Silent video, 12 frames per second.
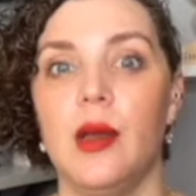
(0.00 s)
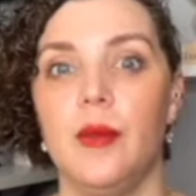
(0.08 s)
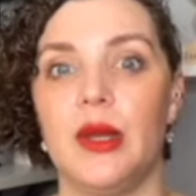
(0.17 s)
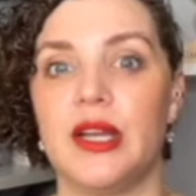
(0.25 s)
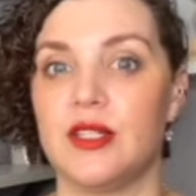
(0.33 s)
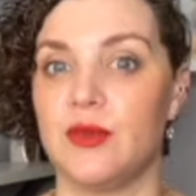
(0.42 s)

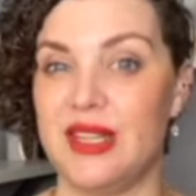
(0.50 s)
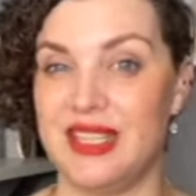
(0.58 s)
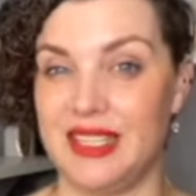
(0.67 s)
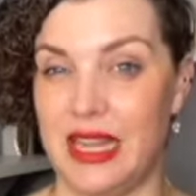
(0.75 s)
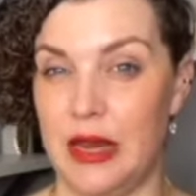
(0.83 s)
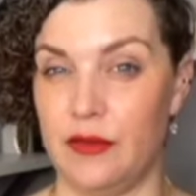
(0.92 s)
because we
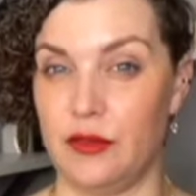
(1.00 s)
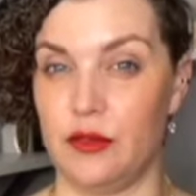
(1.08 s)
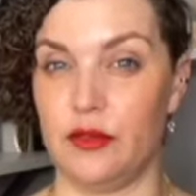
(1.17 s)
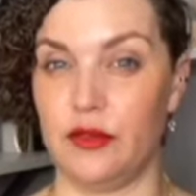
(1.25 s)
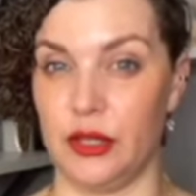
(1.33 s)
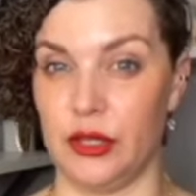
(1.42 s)
saved
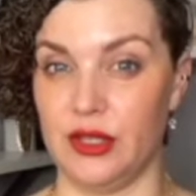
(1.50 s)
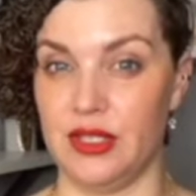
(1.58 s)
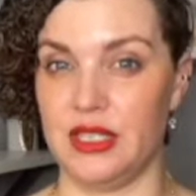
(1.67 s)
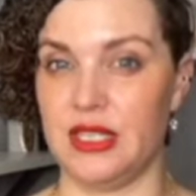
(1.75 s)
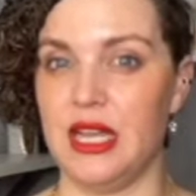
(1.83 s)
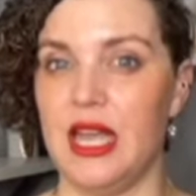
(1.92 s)

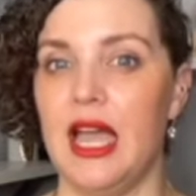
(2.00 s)
first